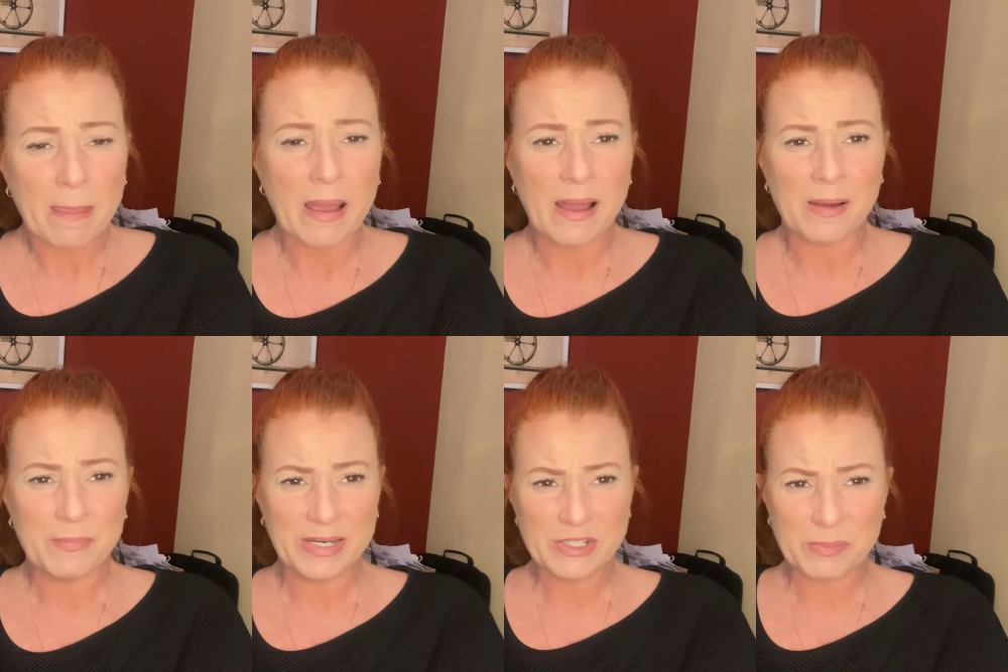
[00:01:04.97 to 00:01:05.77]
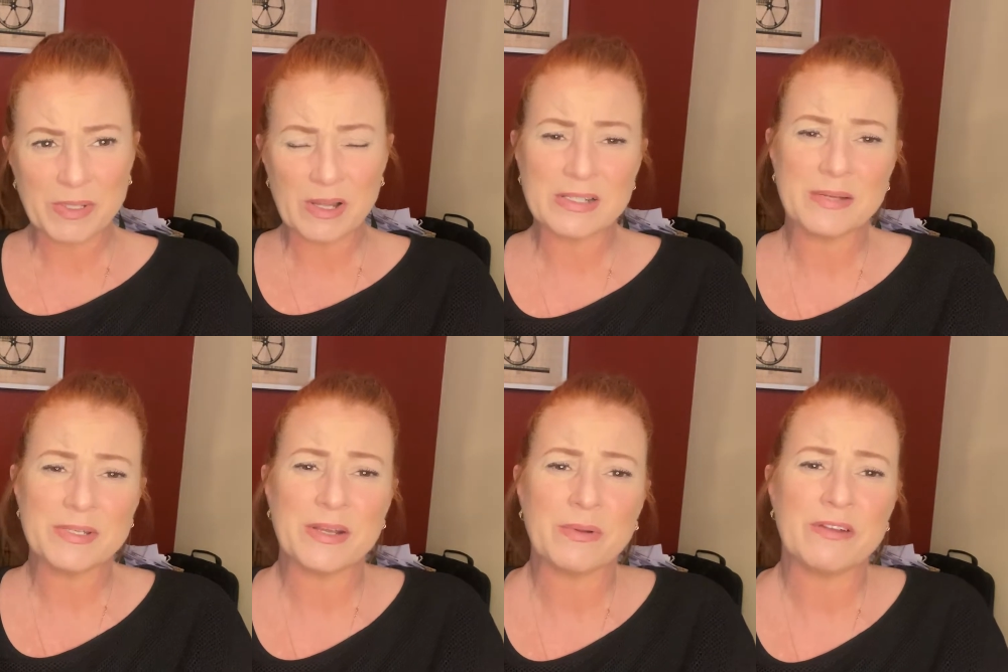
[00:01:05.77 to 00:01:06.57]
Um, and it took me a long time
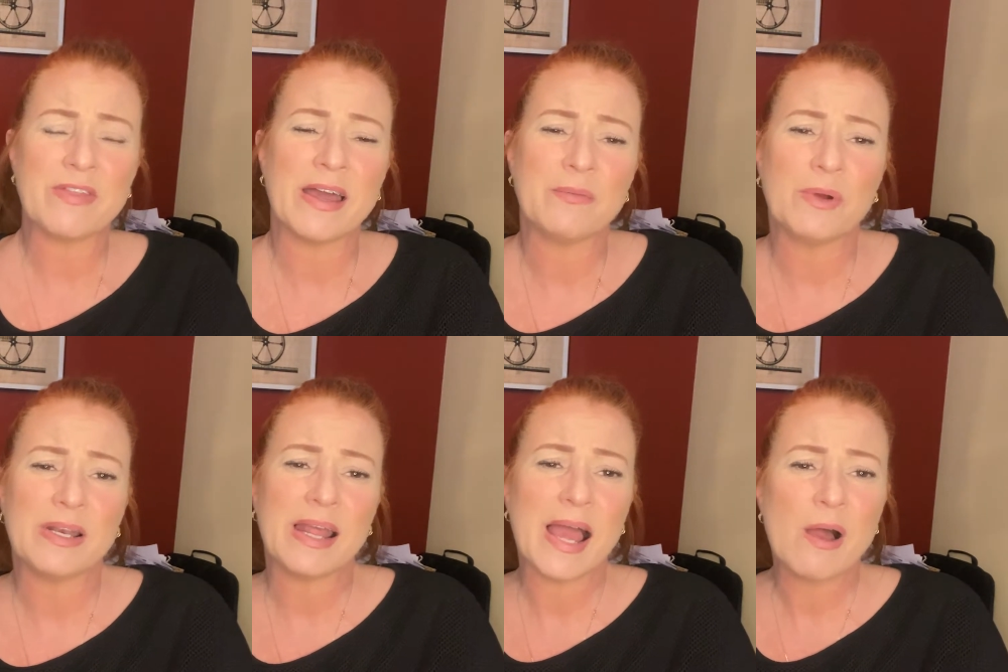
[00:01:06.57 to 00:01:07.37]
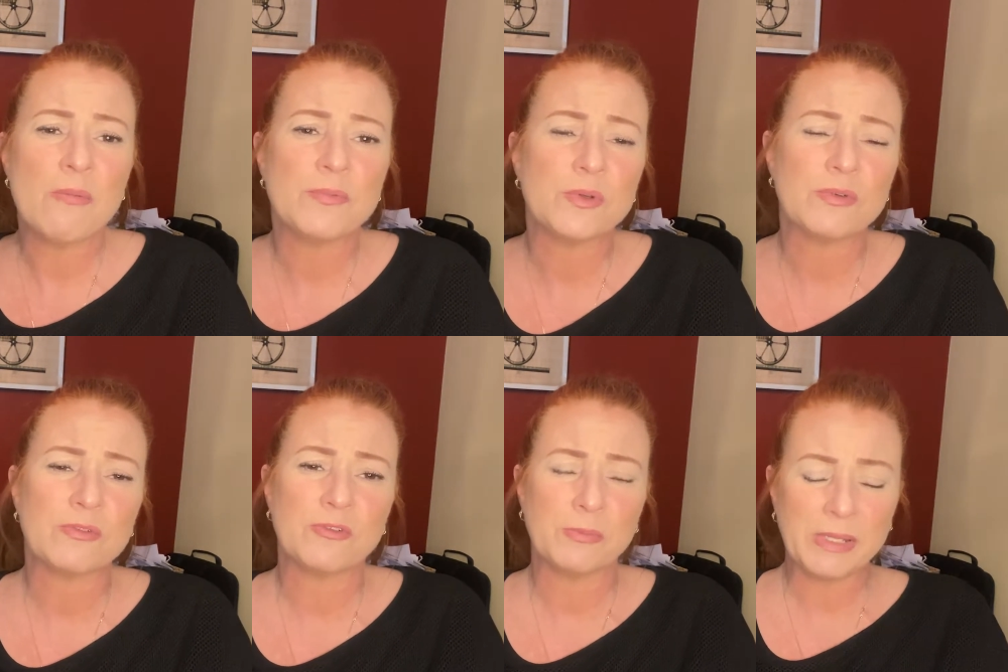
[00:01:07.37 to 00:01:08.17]
to get rid of that. And what helped
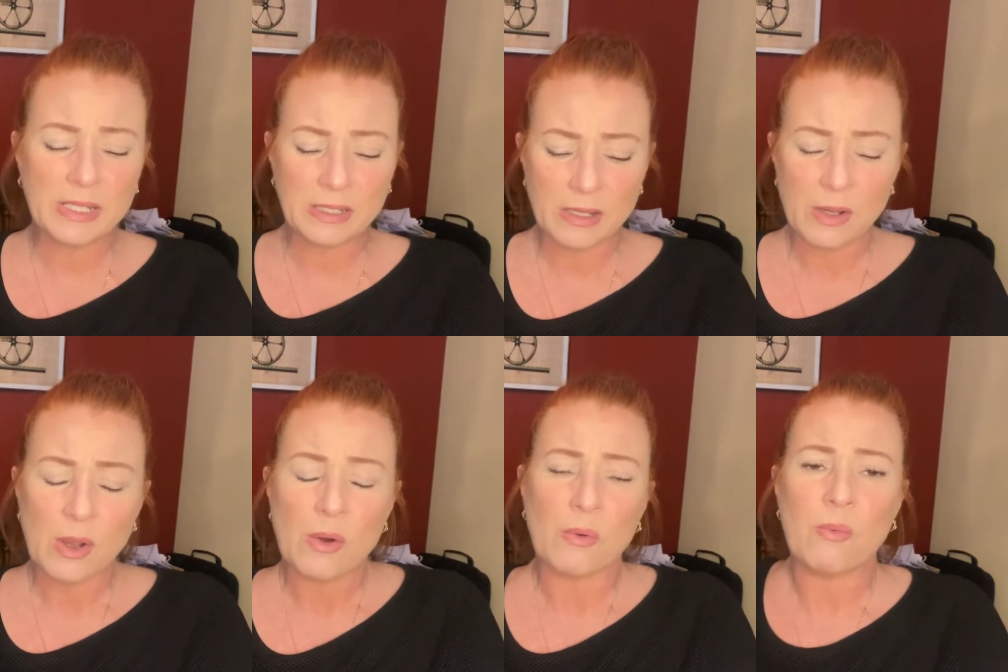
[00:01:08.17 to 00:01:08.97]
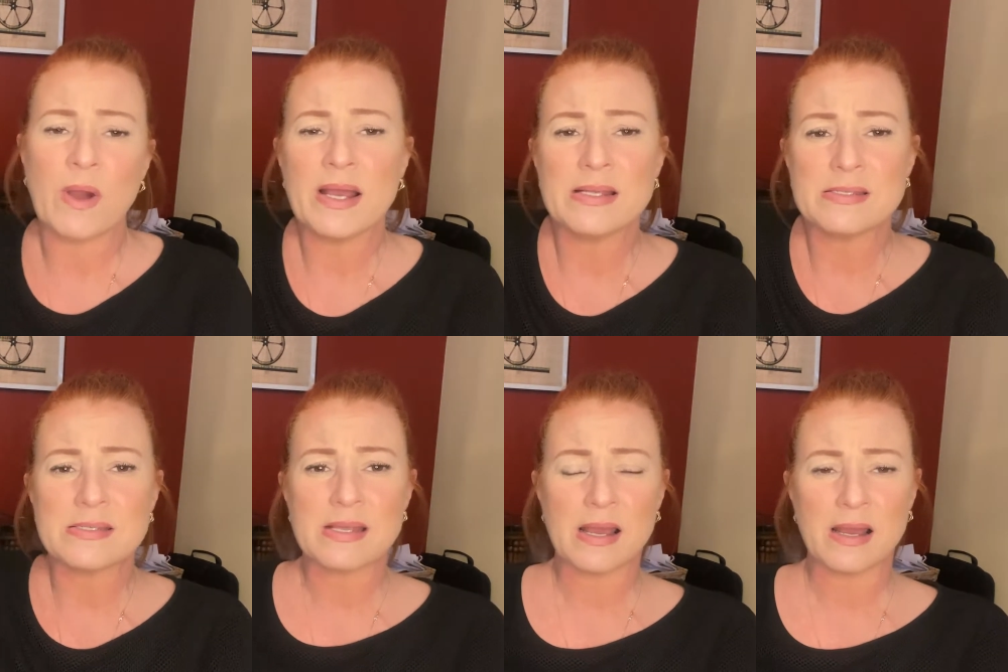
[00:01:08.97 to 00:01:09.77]
for me
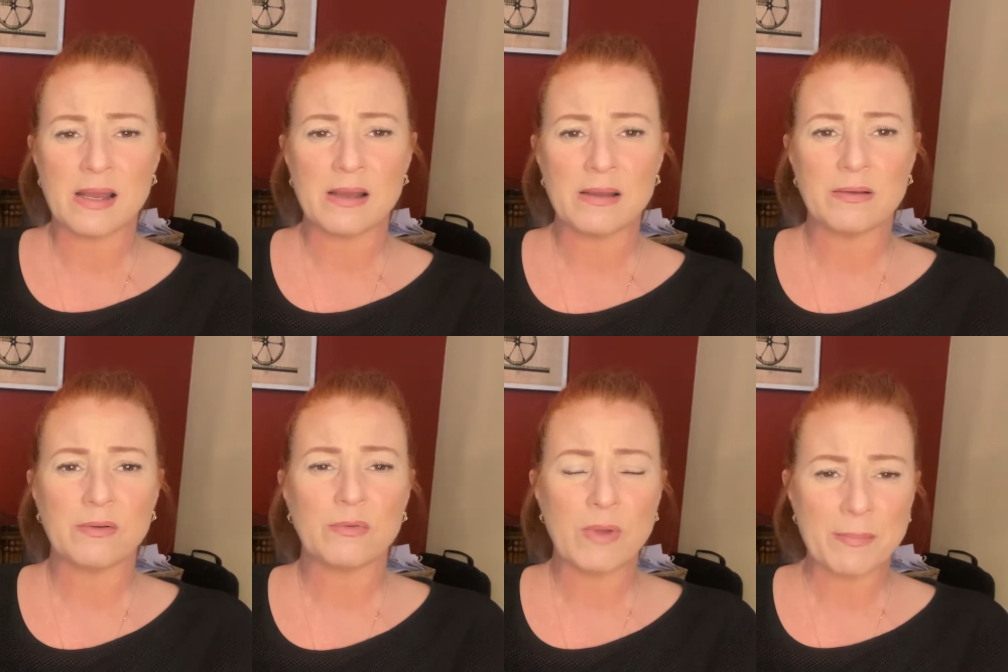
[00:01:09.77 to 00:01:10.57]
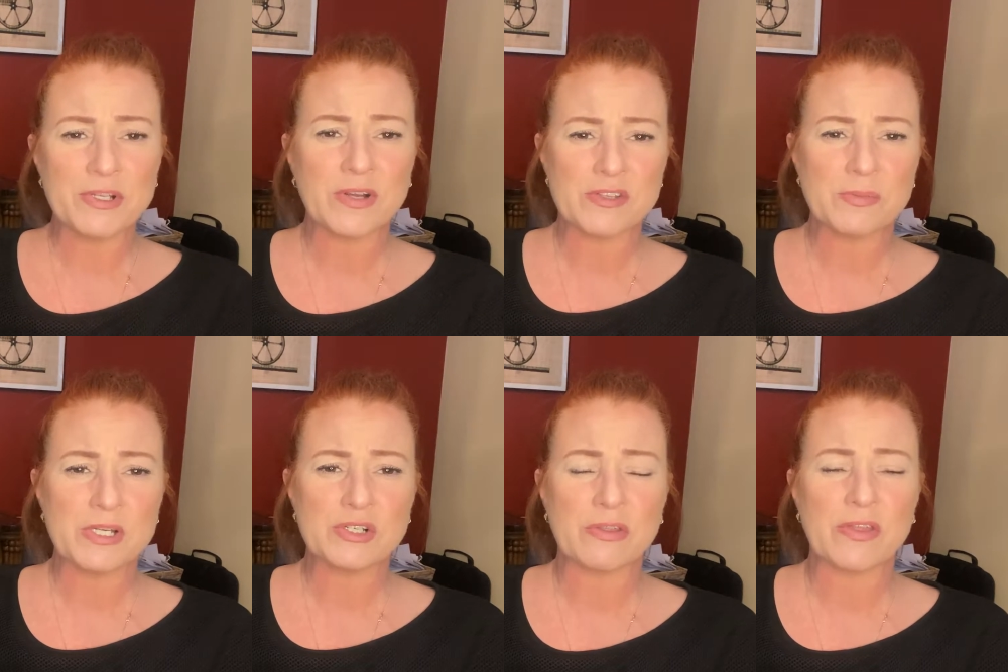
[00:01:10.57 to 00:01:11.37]
was uh, rapid
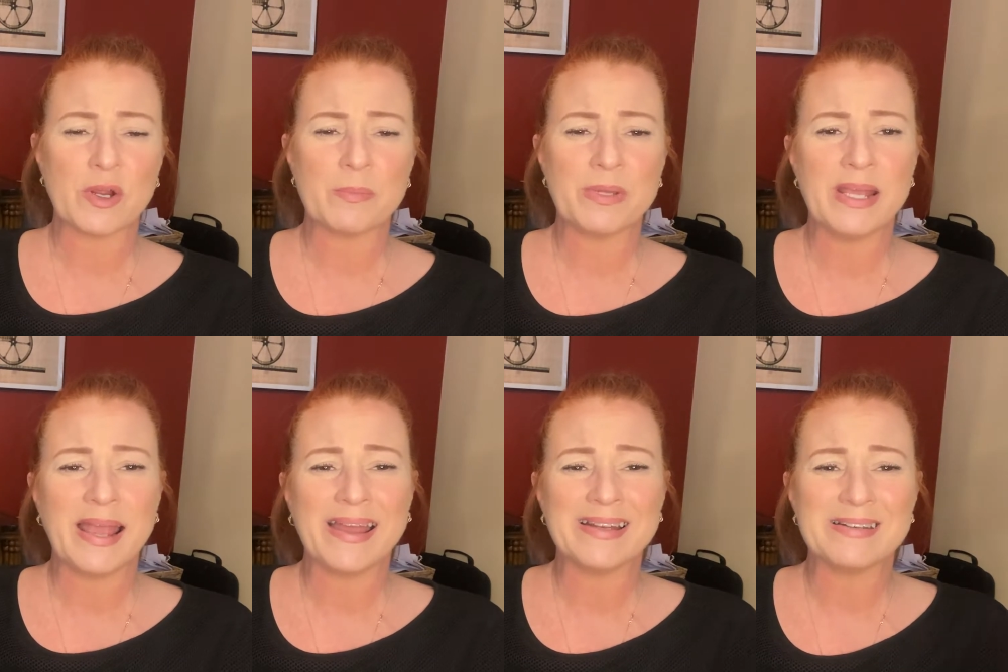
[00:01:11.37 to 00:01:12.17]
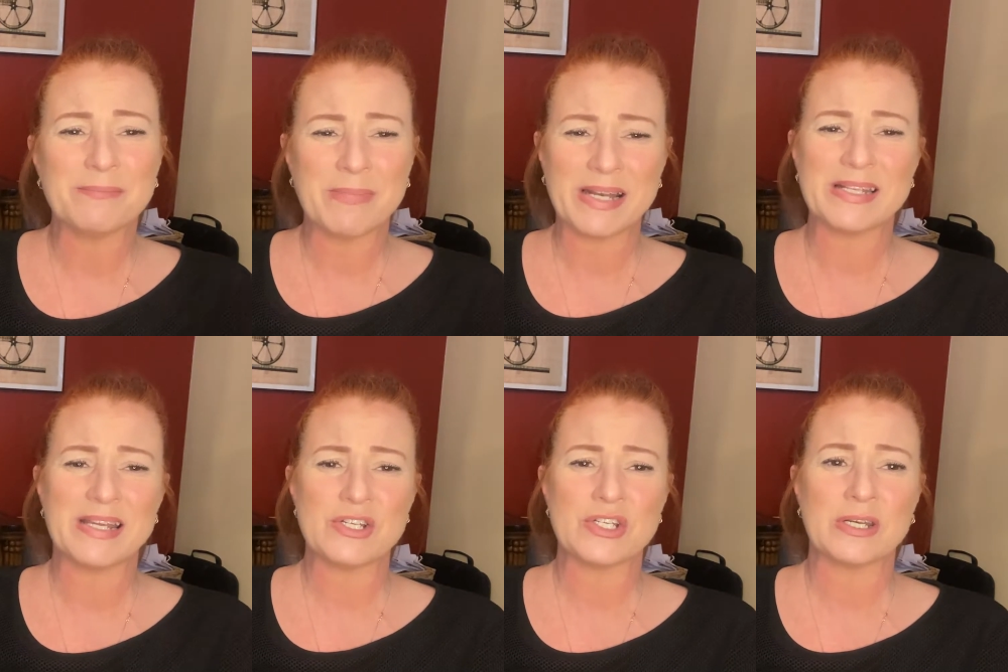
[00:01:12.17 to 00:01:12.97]
transformational therapy and
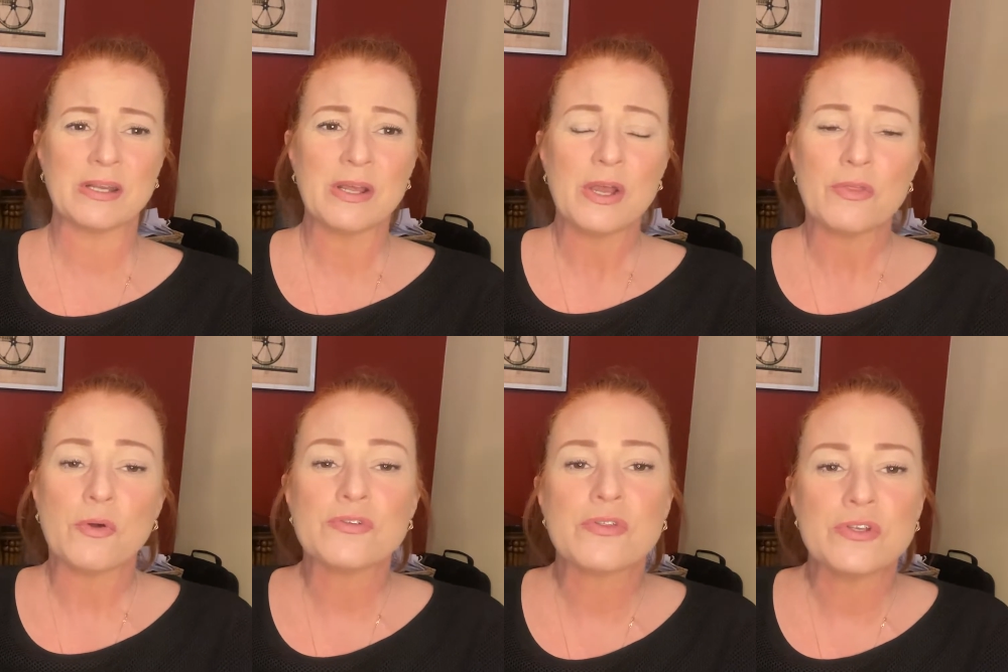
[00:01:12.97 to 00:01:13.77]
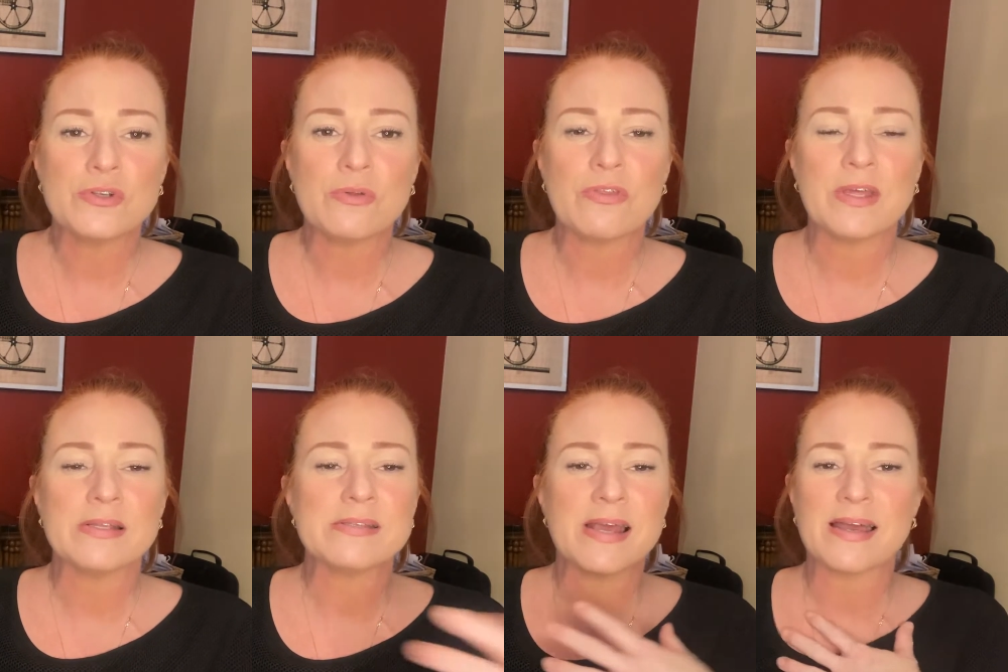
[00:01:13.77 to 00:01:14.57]
meditation. Those are the two
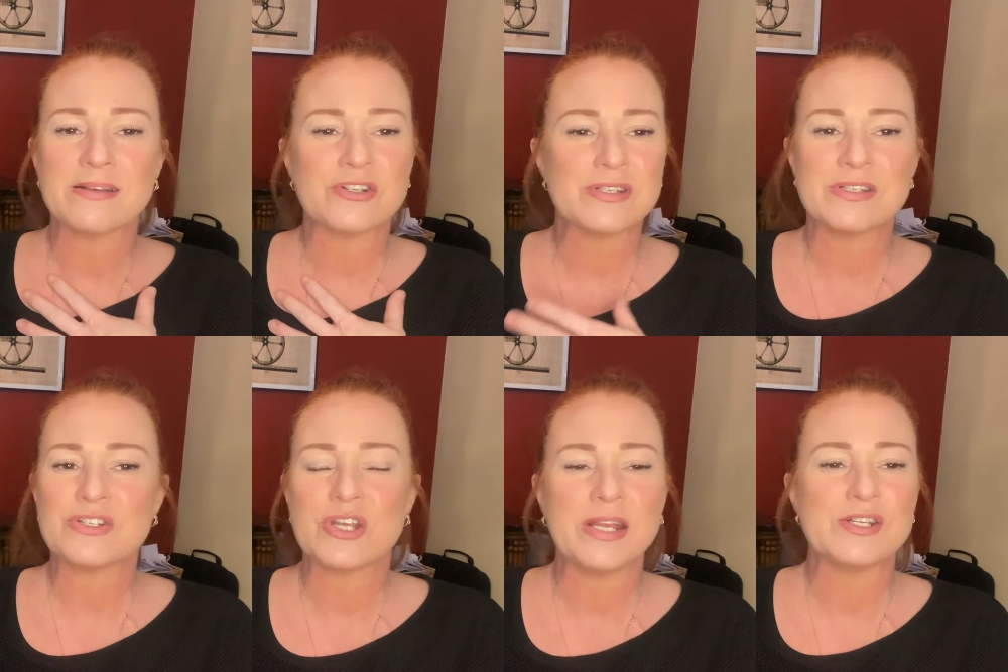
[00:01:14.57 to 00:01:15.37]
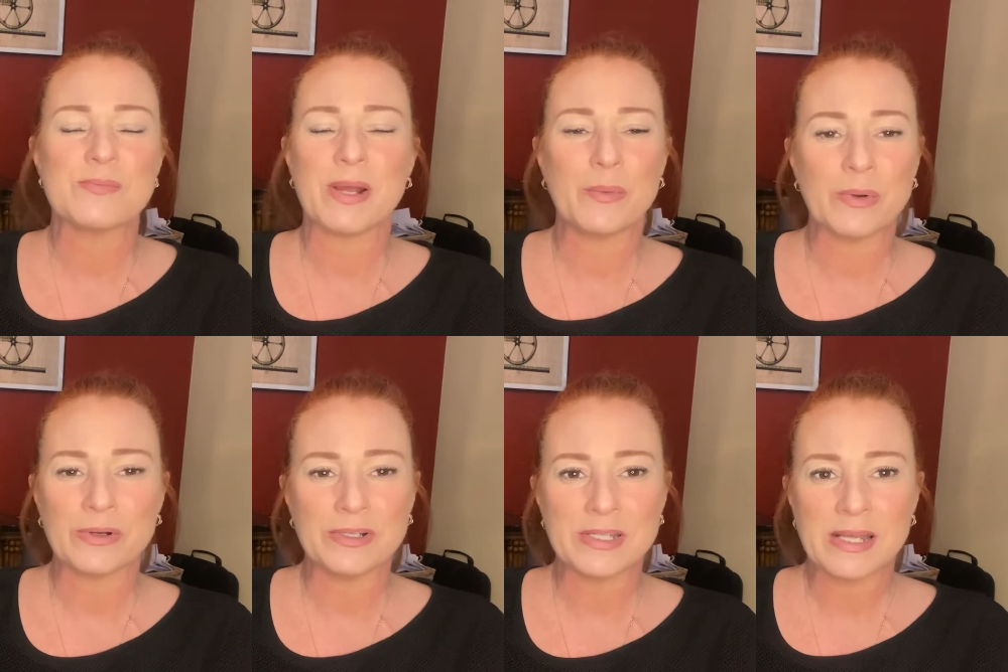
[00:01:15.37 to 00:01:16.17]
things that just changed my
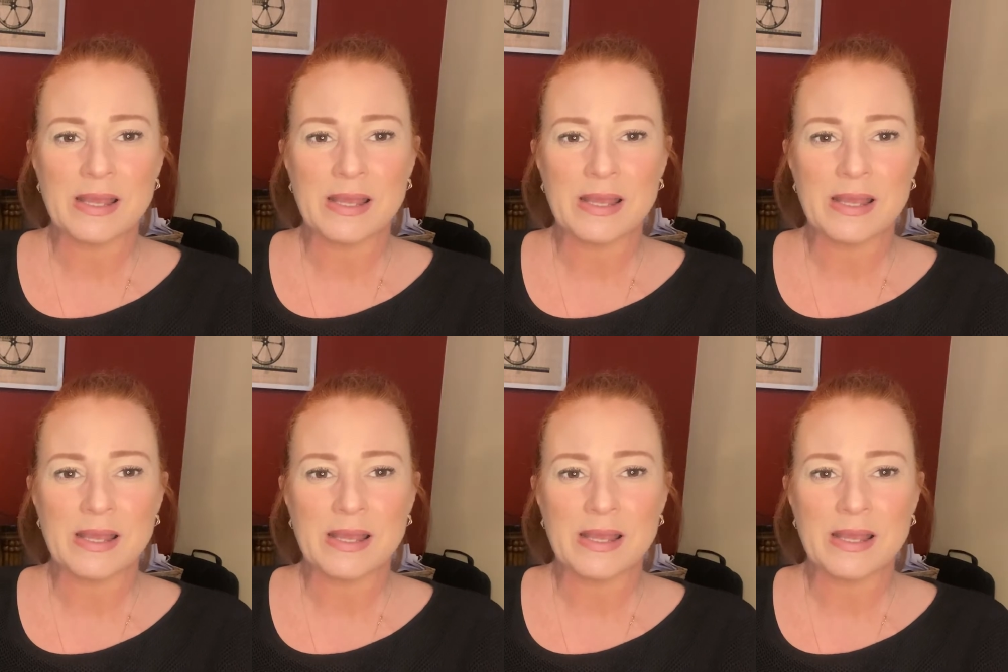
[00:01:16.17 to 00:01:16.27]
world.